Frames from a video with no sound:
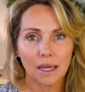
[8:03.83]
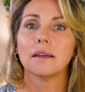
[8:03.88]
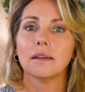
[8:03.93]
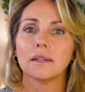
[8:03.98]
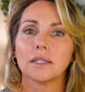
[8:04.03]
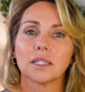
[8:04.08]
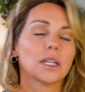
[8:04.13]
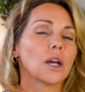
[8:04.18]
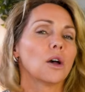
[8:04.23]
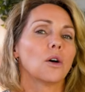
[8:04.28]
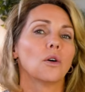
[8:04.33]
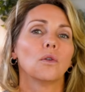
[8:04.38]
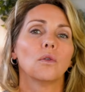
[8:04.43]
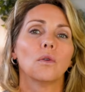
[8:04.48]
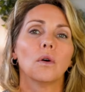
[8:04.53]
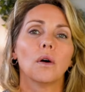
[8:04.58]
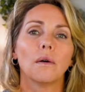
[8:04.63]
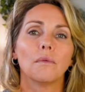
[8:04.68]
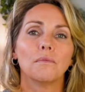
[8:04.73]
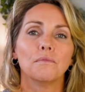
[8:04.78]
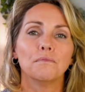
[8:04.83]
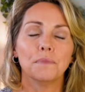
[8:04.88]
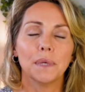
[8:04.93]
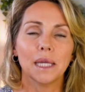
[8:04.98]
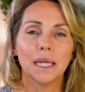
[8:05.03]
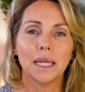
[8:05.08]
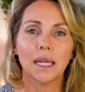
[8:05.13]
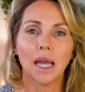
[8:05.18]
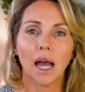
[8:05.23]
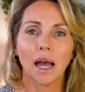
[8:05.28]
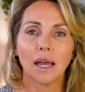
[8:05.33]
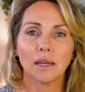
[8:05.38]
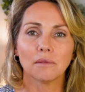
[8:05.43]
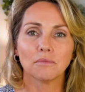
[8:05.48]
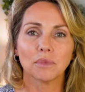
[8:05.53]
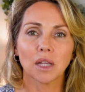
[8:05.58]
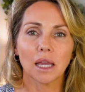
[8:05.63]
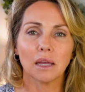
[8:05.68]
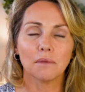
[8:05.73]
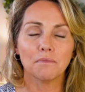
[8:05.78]
So I am
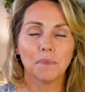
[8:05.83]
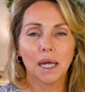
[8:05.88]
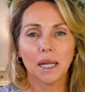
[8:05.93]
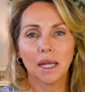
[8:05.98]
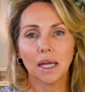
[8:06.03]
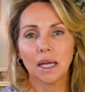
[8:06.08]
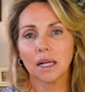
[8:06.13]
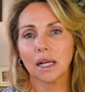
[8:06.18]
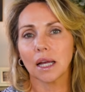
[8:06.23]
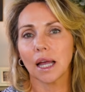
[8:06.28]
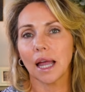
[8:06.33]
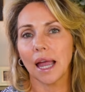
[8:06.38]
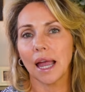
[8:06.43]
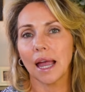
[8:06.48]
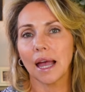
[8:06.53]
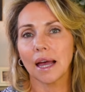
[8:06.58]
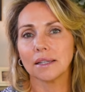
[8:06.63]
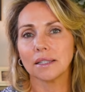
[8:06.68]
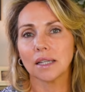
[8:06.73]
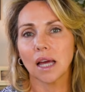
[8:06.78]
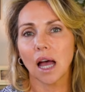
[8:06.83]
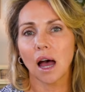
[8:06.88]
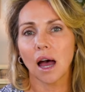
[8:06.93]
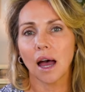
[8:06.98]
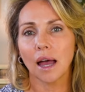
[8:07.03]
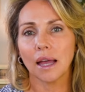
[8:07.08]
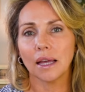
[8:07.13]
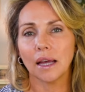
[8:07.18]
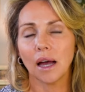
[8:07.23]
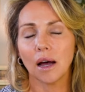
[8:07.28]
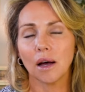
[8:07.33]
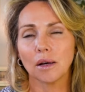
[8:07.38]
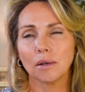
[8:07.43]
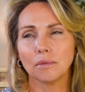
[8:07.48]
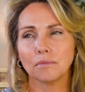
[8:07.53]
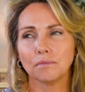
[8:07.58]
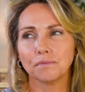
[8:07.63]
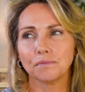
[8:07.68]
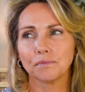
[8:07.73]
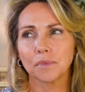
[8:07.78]
diabetic and
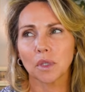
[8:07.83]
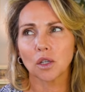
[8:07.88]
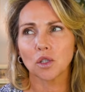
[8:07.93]
I